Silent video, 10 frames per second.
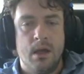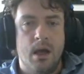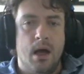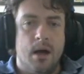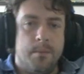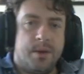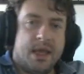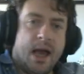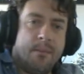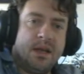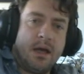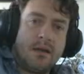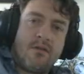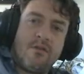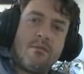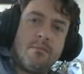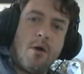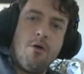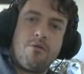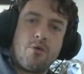But yeah, I mean,
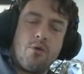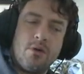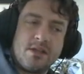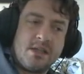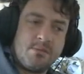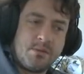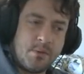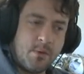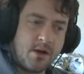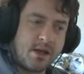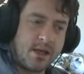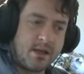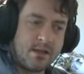overall it seems to be working.